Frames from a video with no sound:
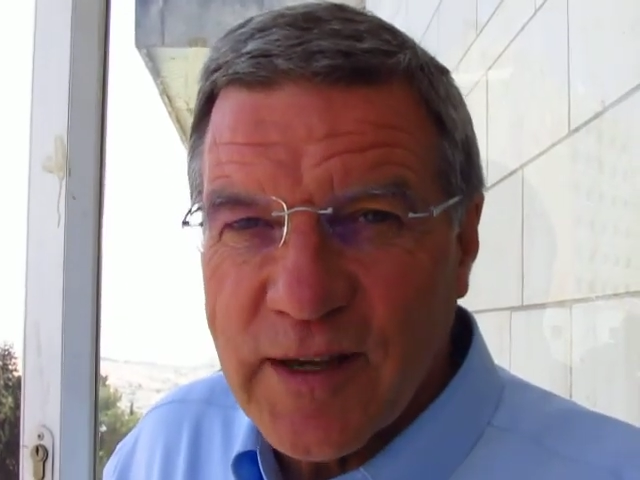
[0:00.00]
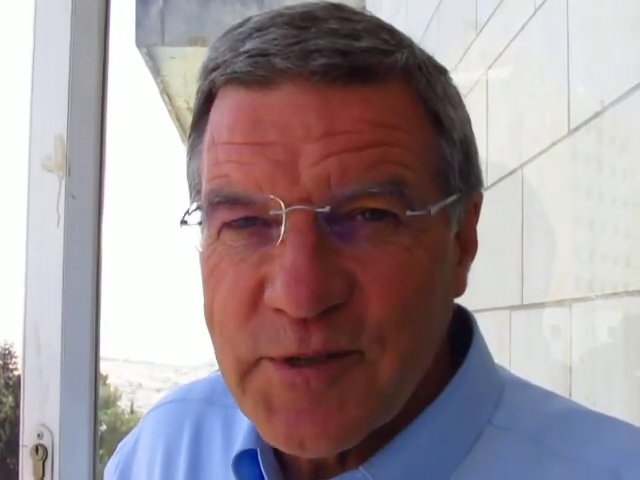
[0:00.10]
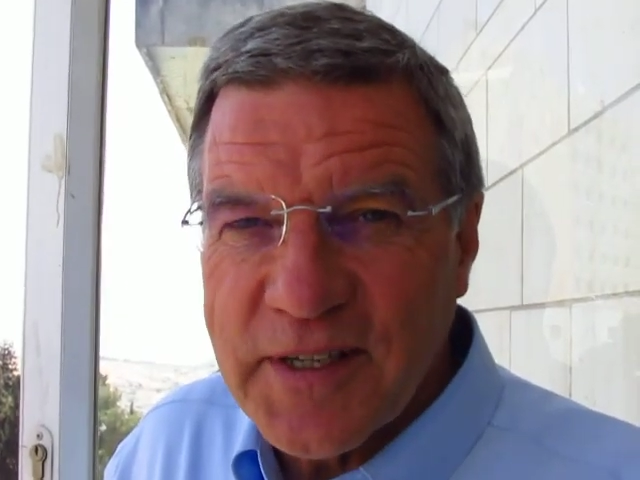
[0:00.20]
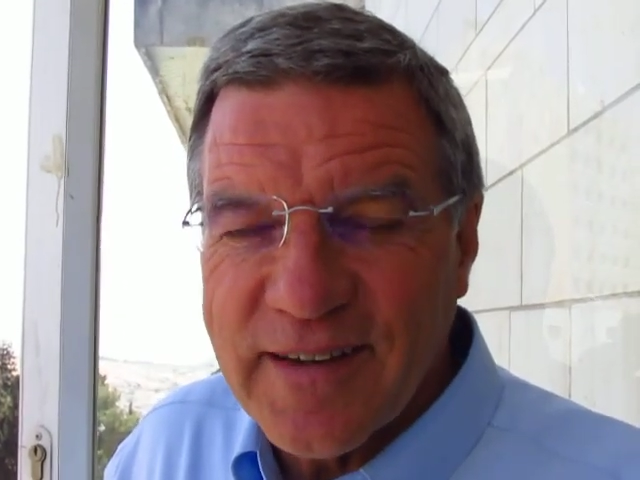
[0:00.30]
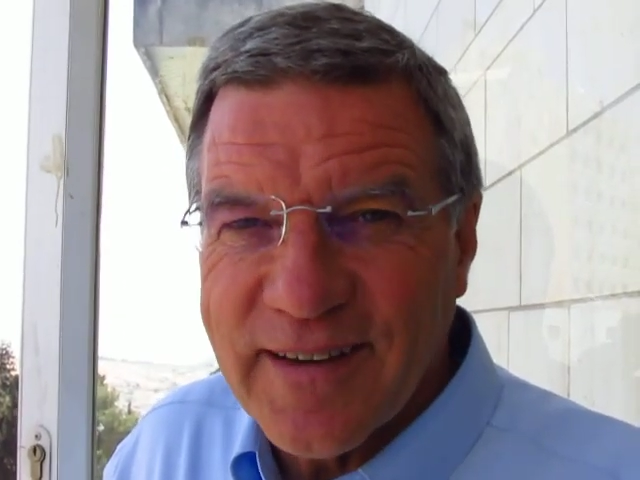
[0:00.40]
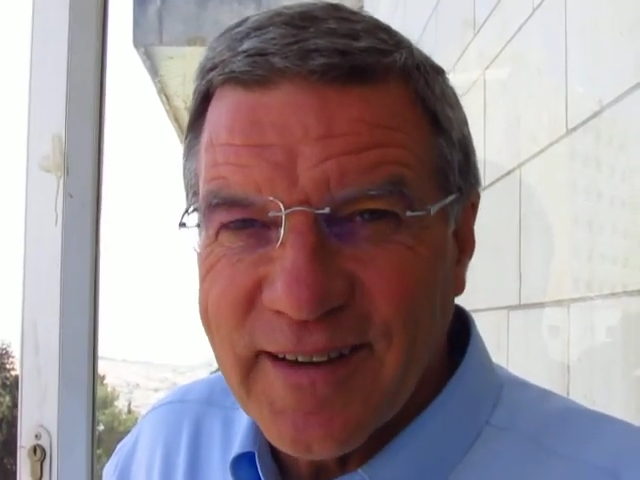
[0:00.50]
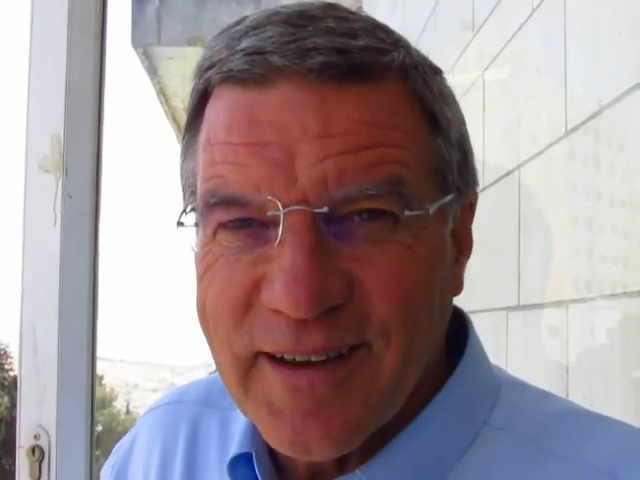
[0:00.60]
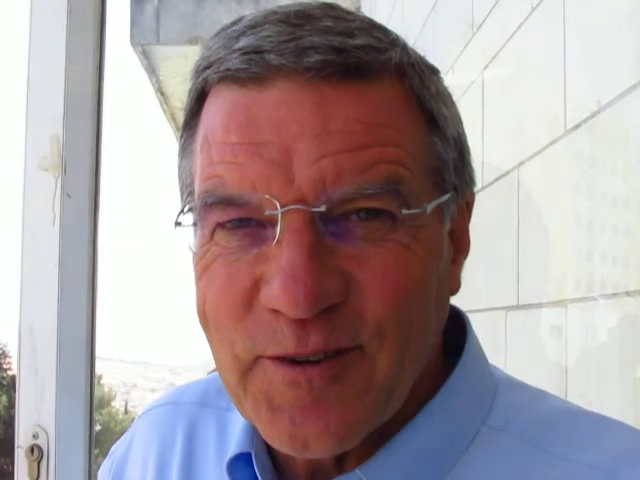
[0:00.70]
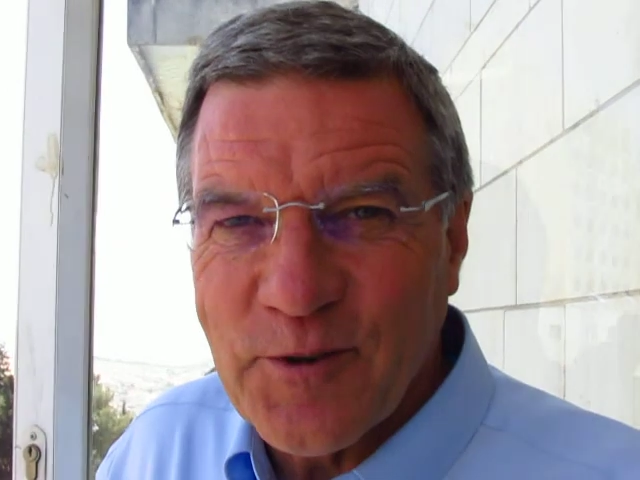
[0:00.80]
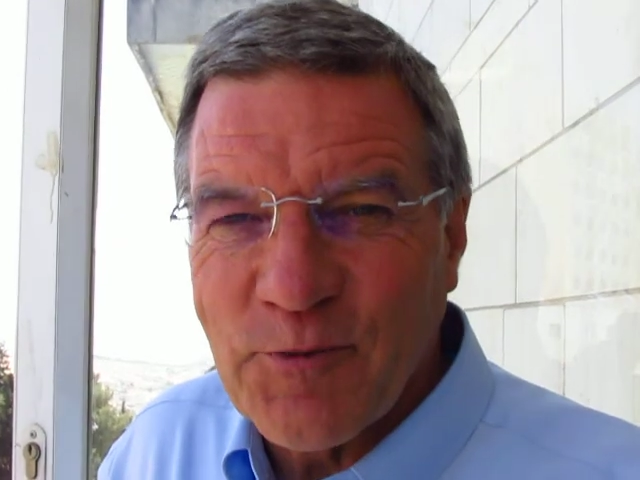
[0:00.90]
I've seen
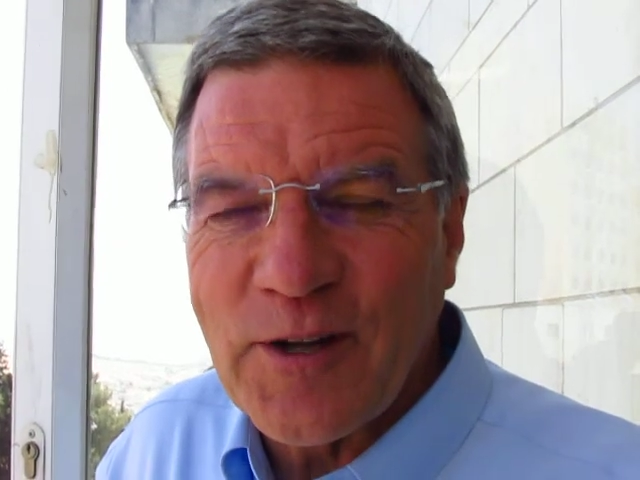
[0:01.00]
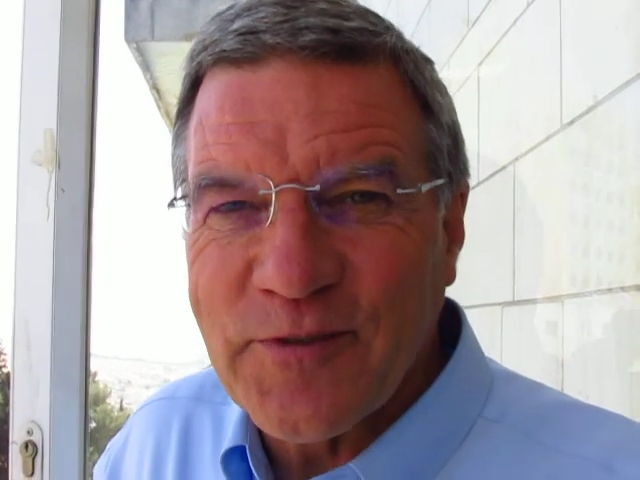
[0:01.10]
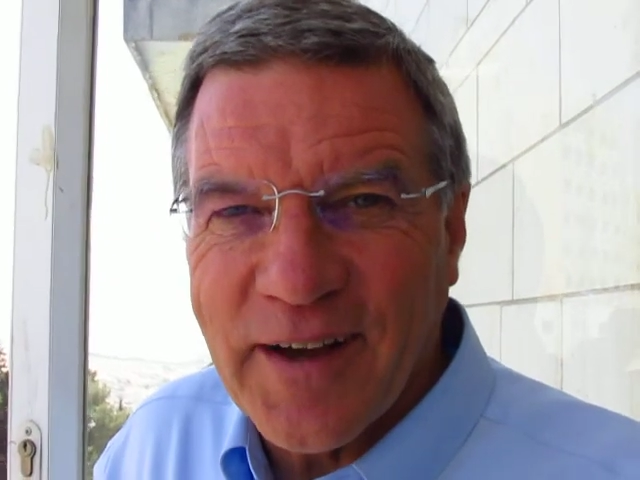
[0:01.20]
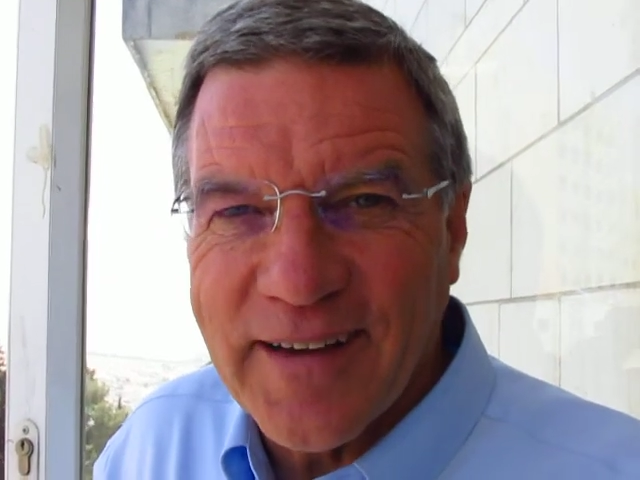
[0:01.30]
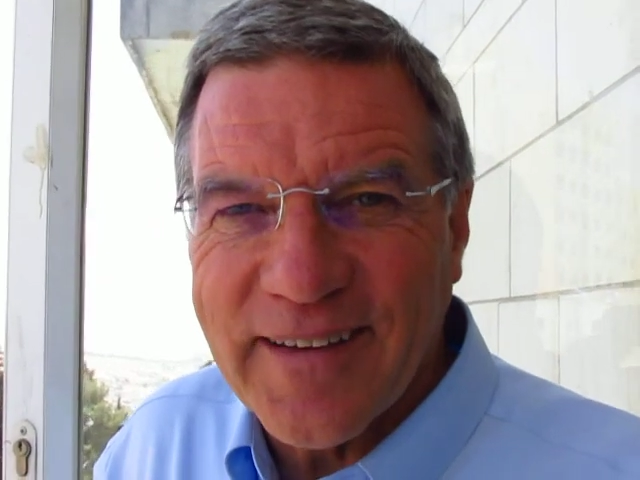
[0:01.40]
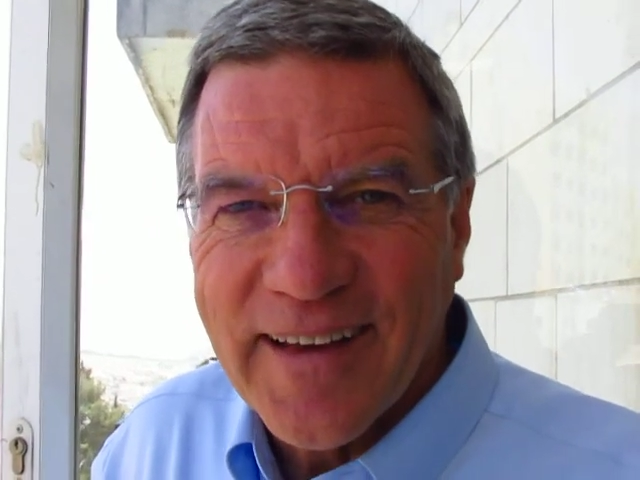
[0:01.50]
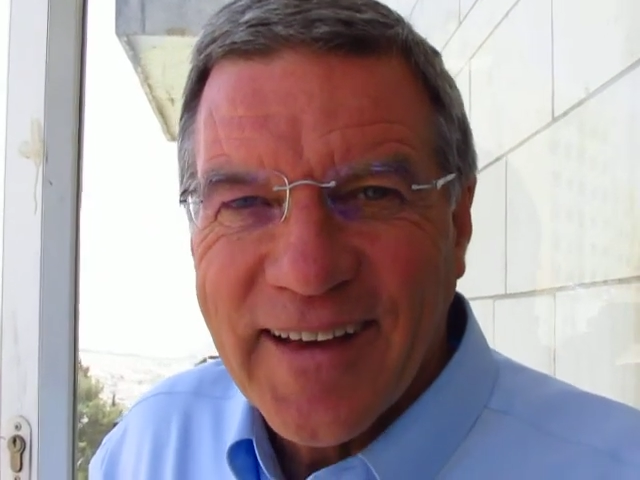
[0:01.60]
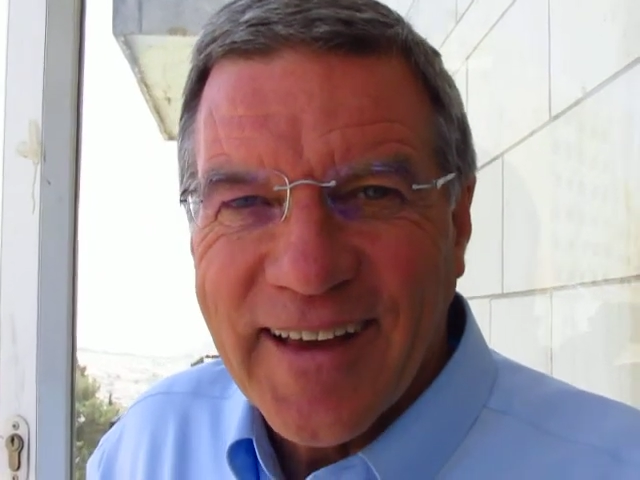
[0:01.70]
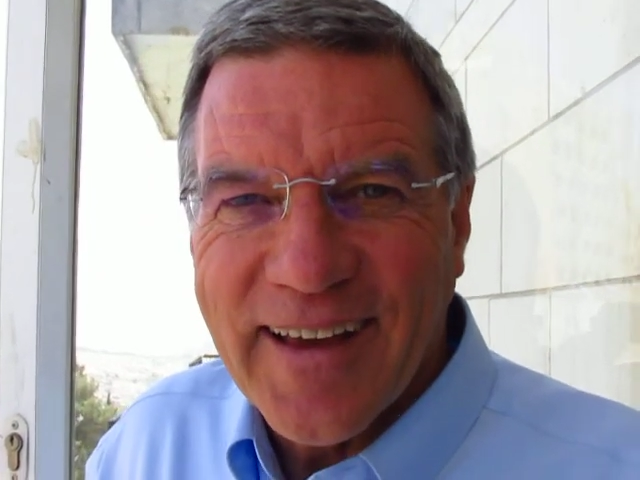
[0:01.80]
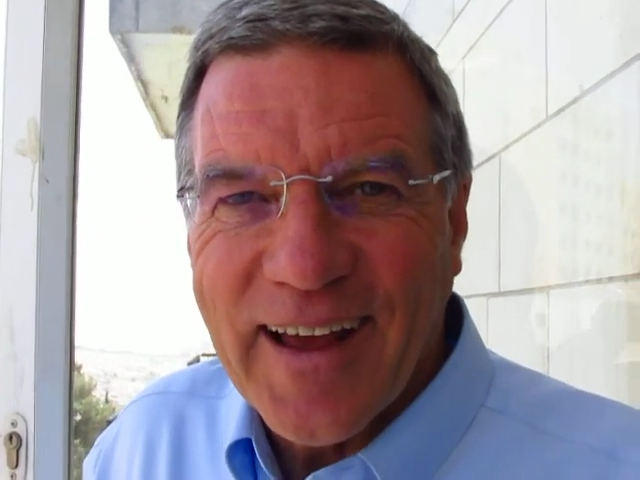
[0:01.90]
a rough cut,
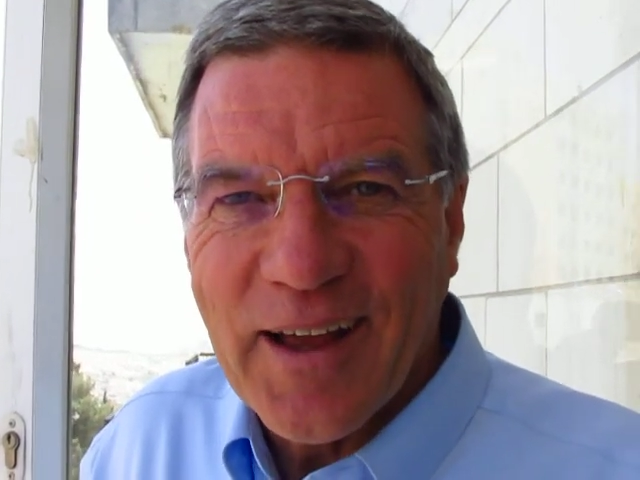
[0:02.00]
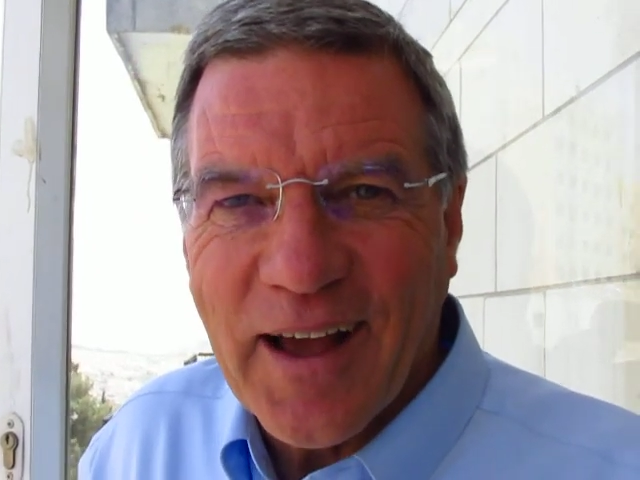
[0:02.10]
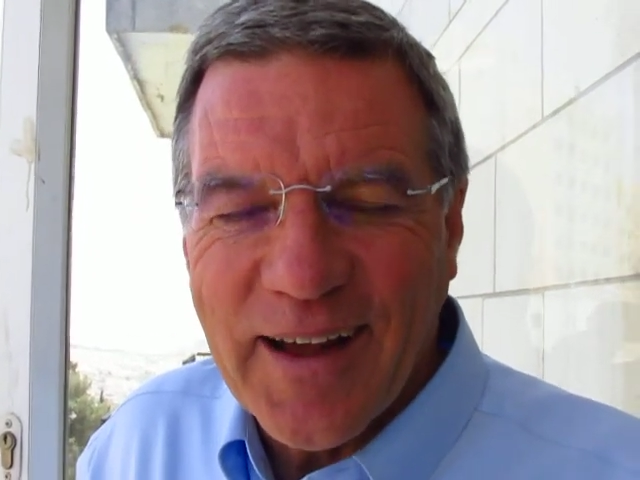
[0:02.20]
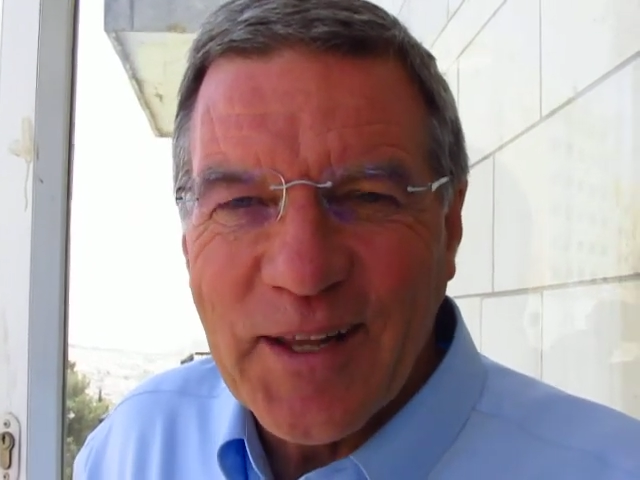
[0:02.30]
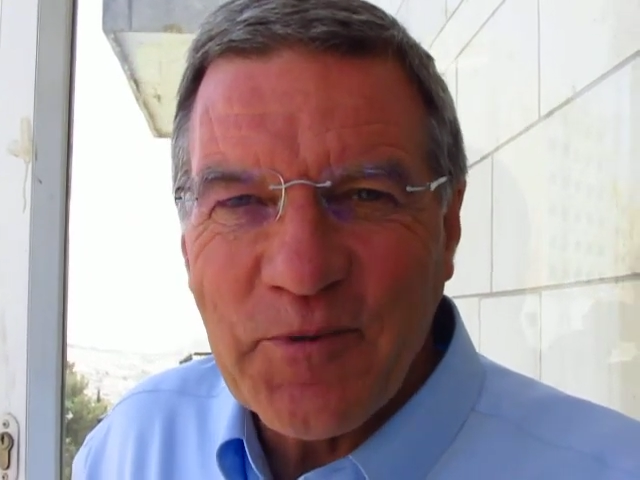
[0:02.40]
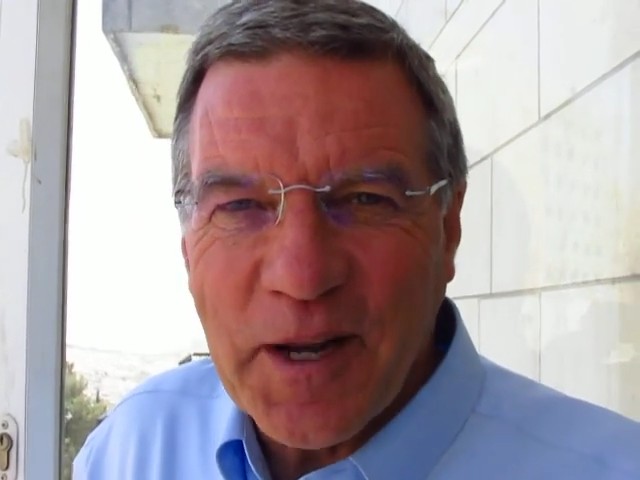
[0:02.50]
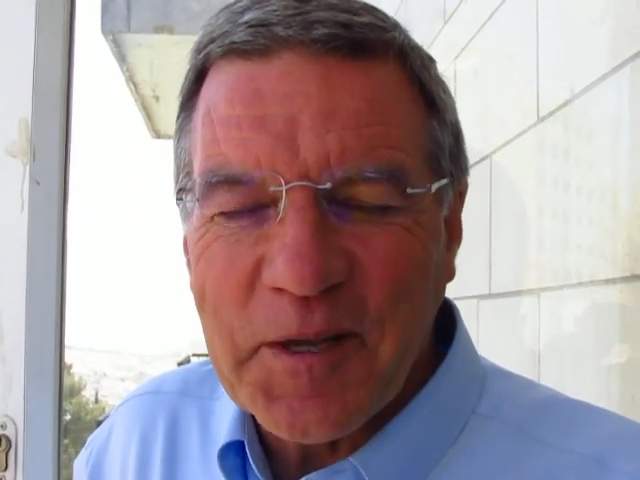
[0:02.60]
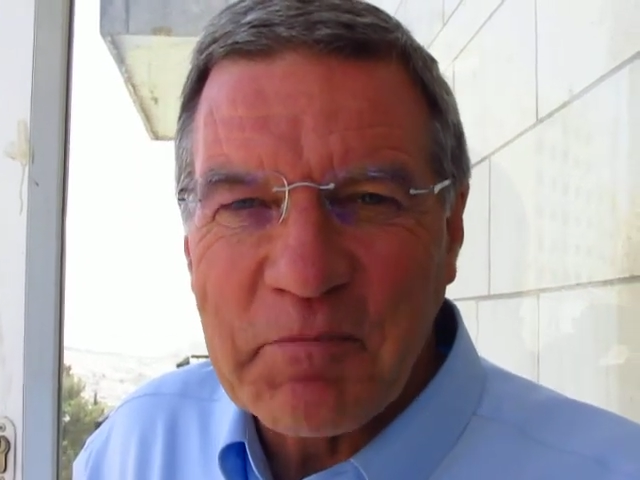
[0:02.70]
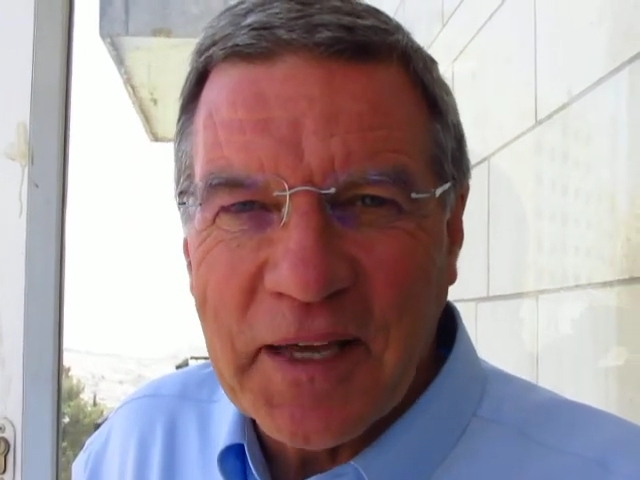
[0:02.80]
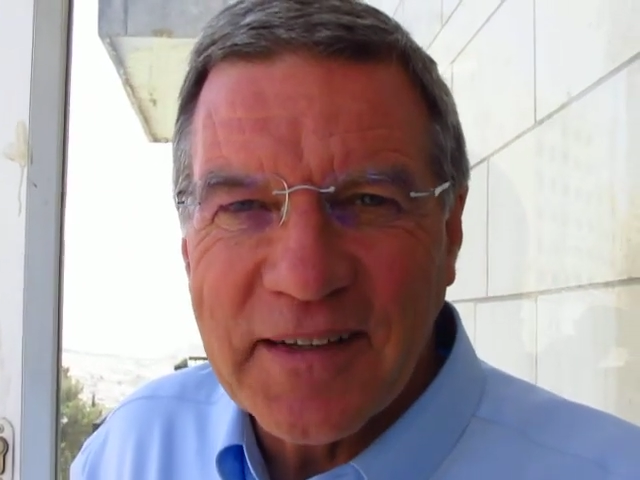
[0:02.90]
and I highly
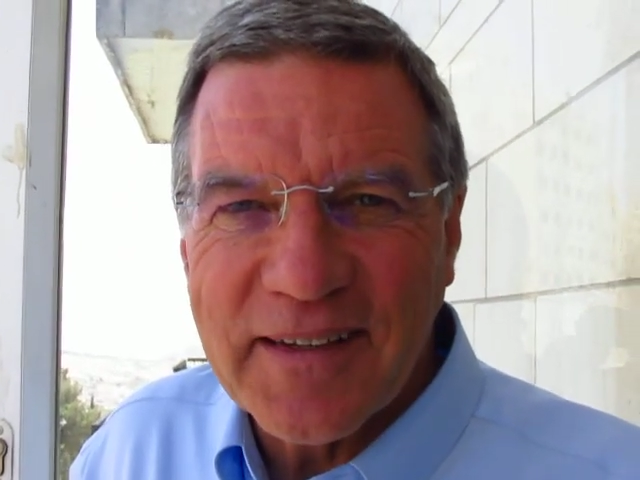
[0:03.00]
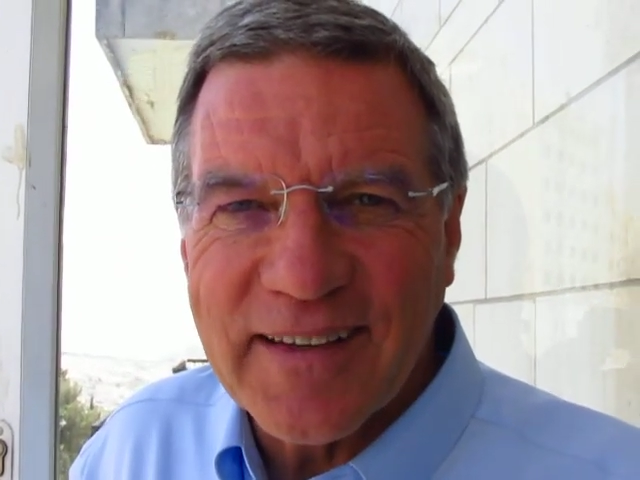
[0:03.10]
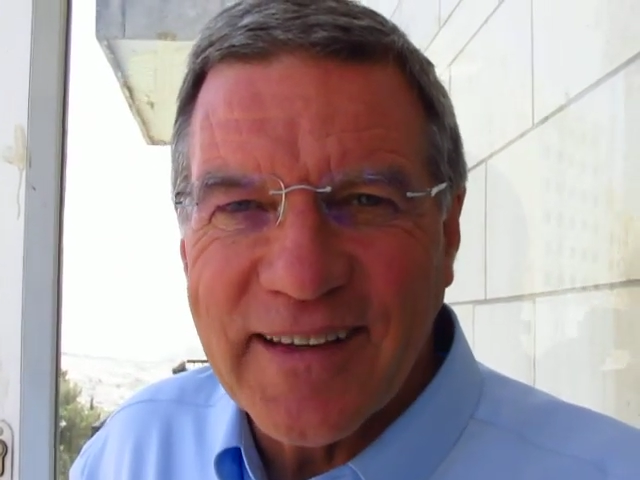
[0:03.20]
recommend it.